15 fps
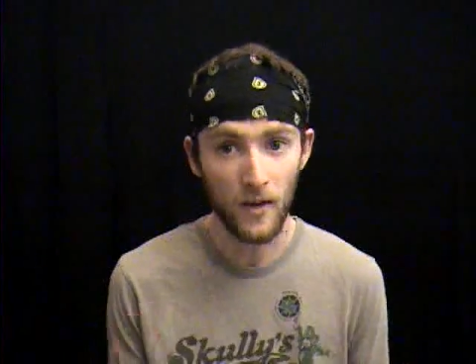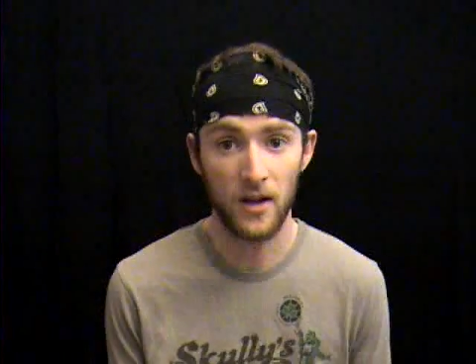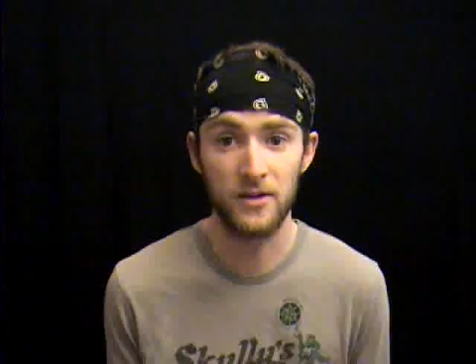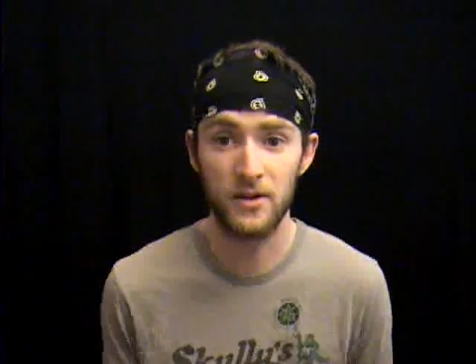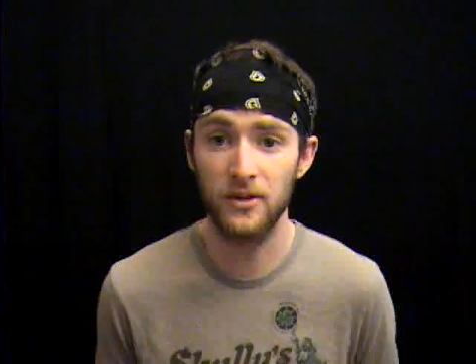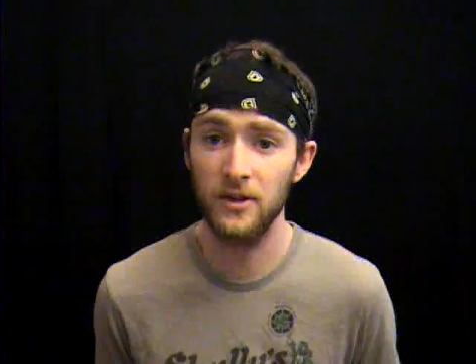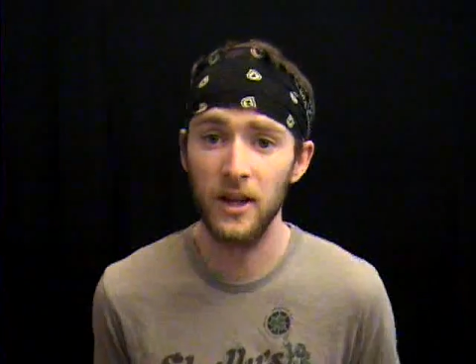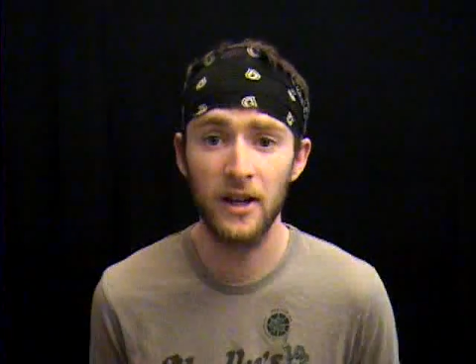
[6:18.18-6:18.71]

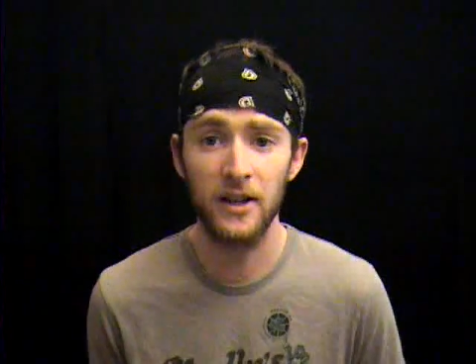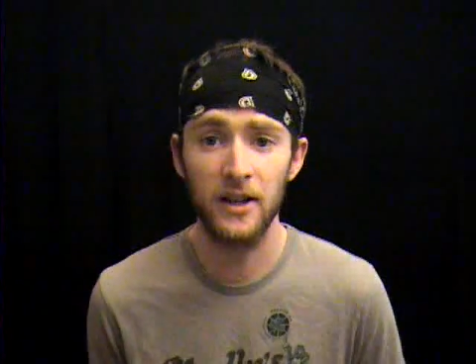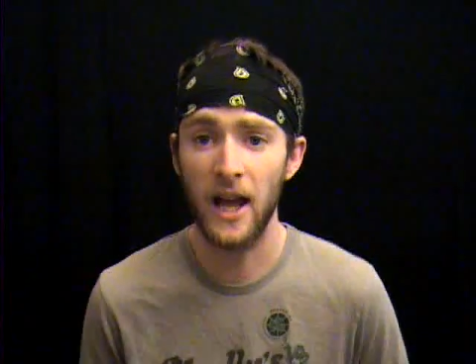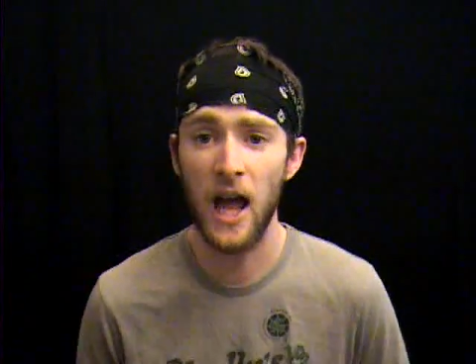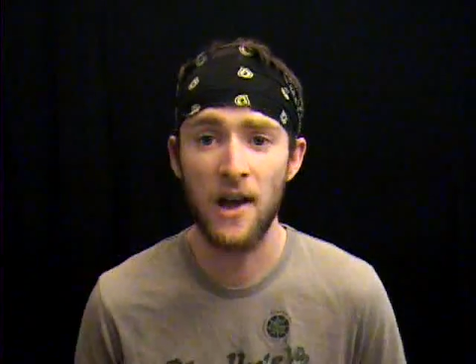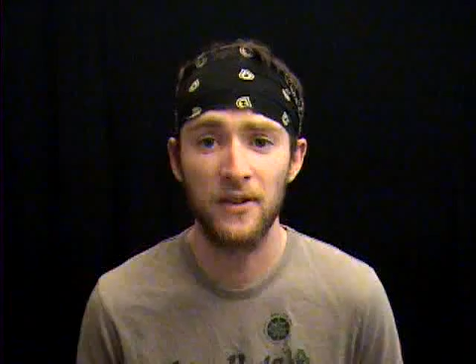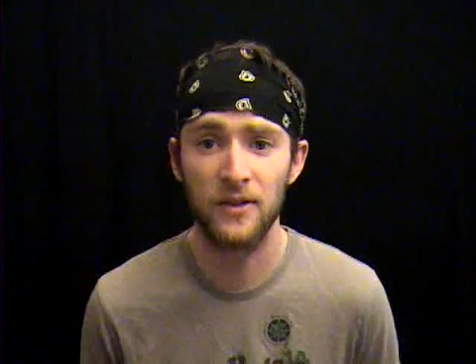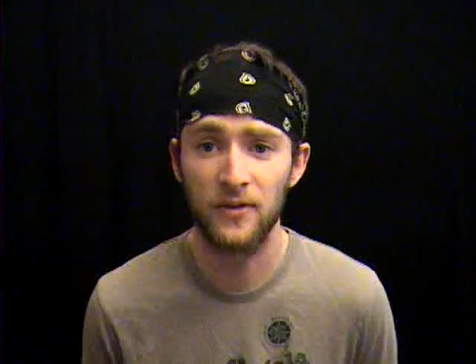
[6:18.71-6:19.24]
So there you
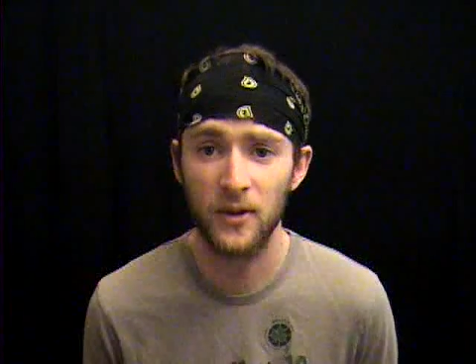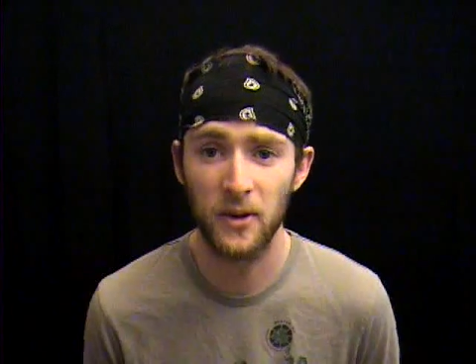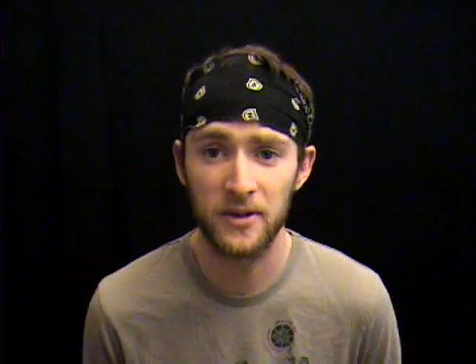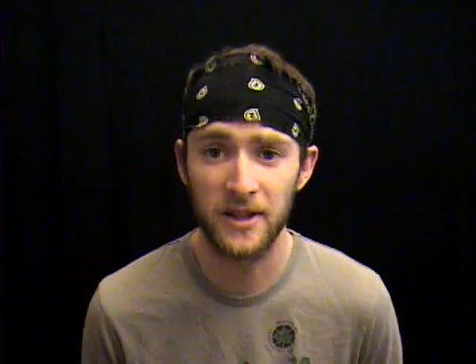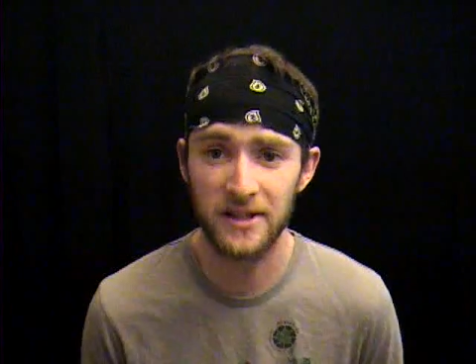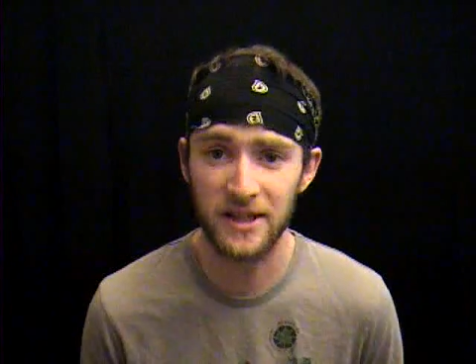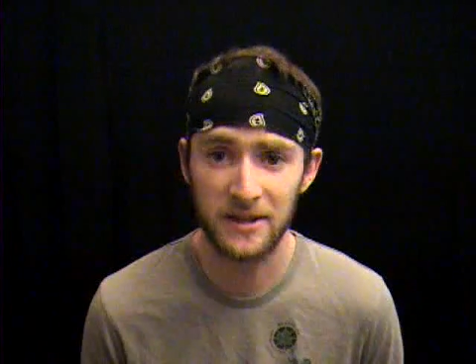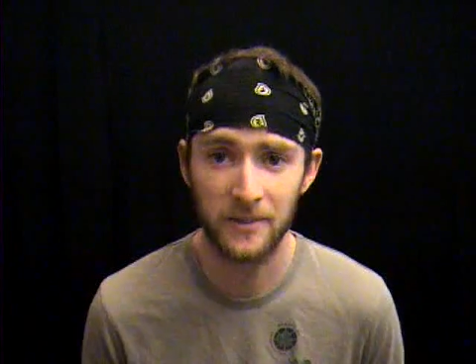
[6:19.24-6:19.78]
have it, folks.
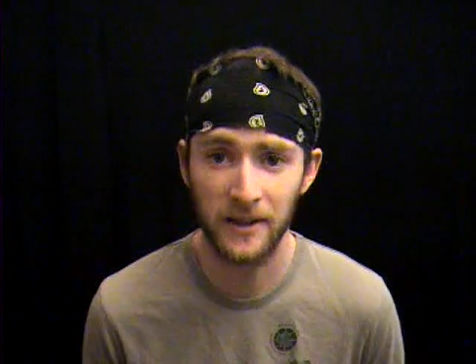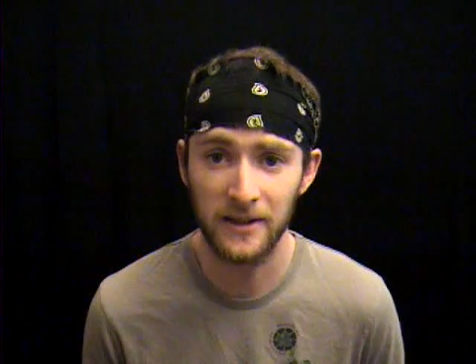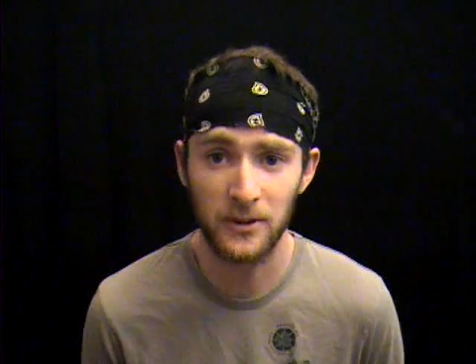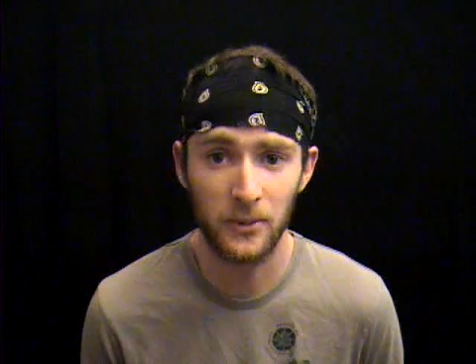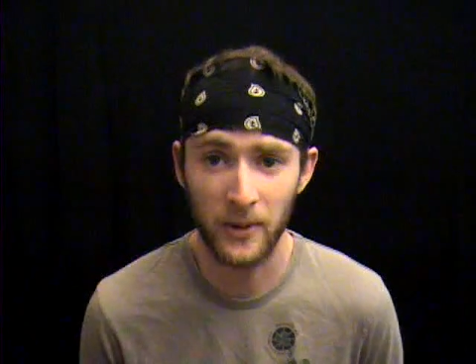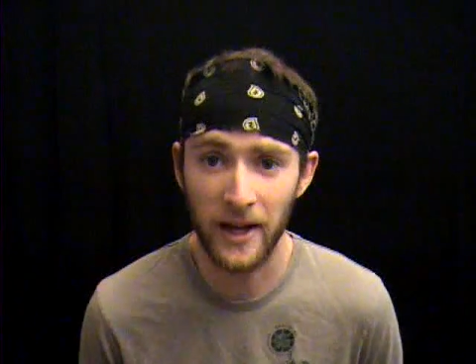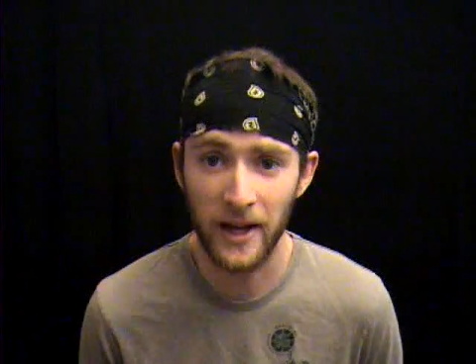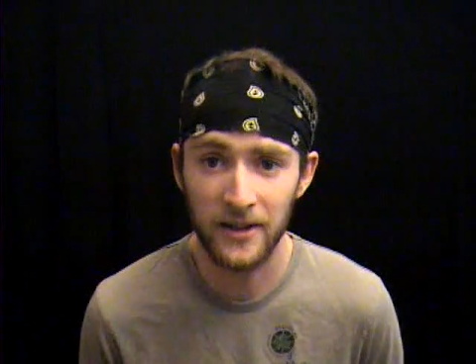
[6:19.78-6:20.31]
That's just my
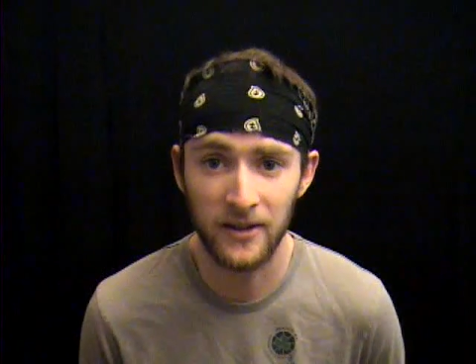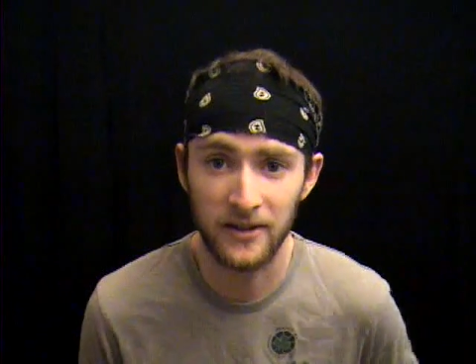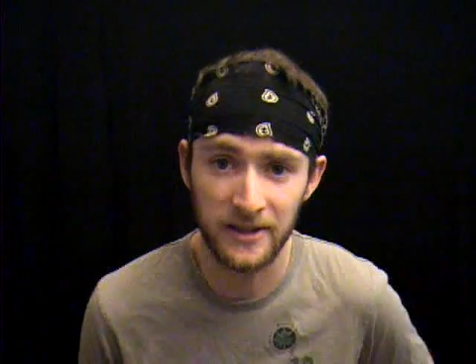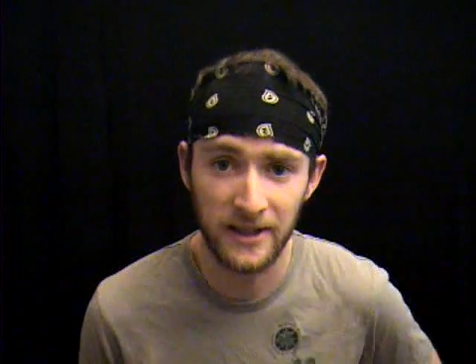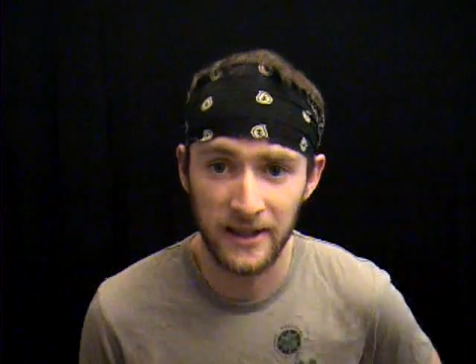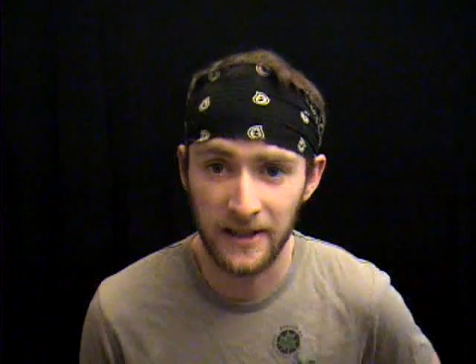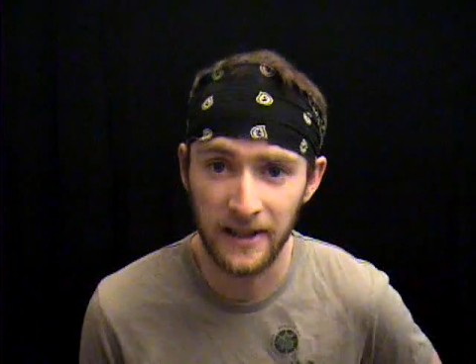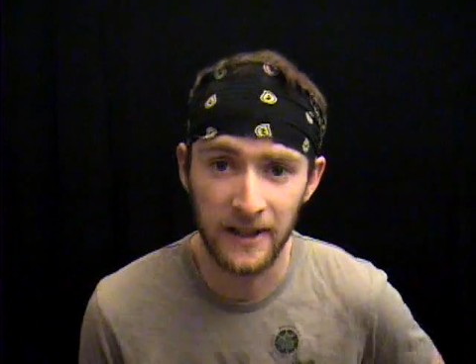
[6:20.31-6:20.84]
little rant on
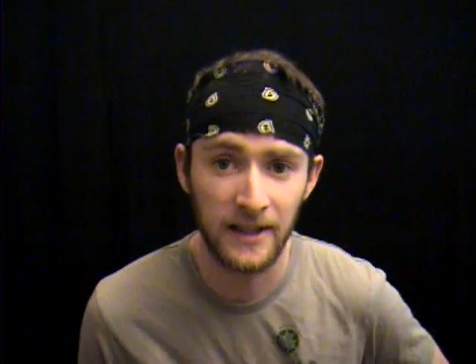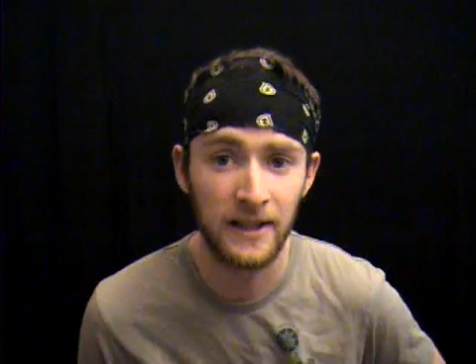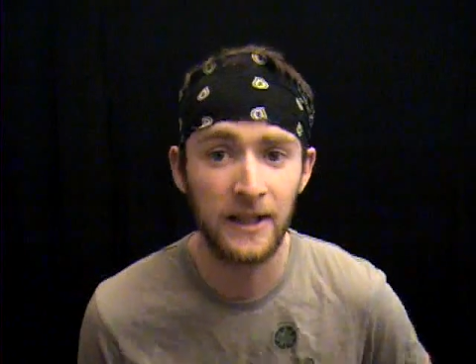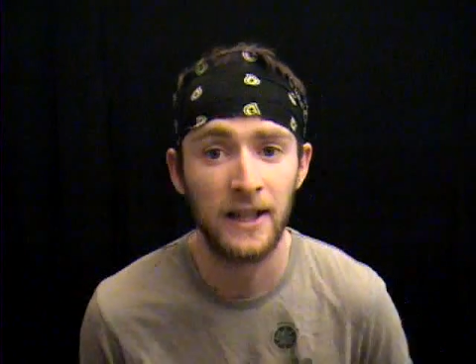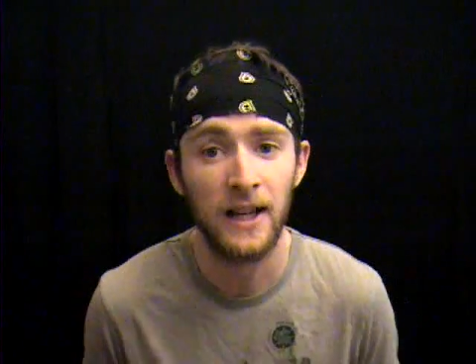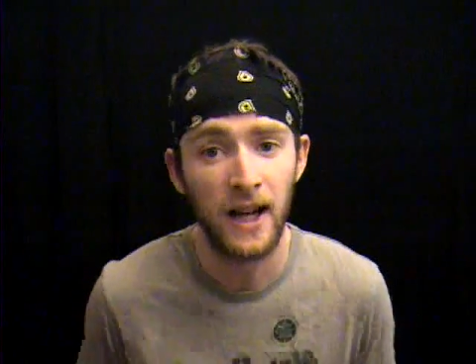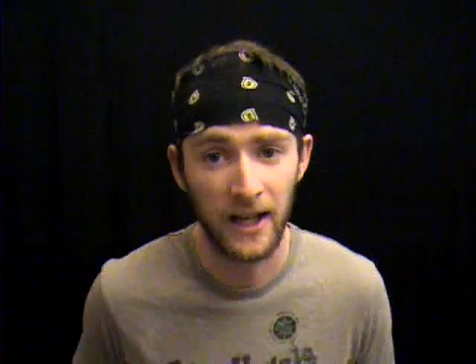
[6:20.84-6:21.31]
TNA.